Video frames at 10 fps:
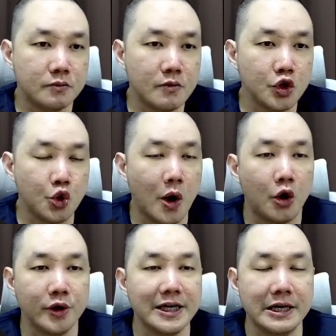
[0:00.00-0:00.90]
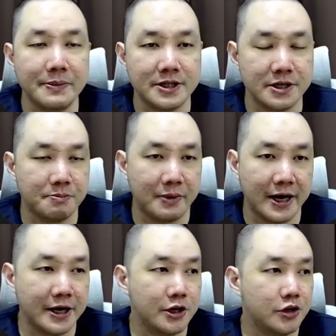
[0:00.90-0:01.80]
you are only limited
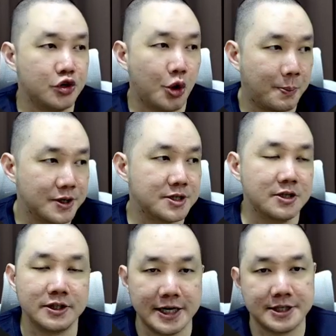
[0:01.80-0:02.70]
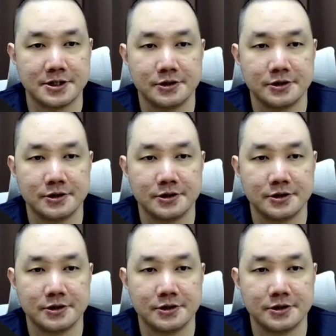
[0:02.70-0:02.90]
by your personal taste.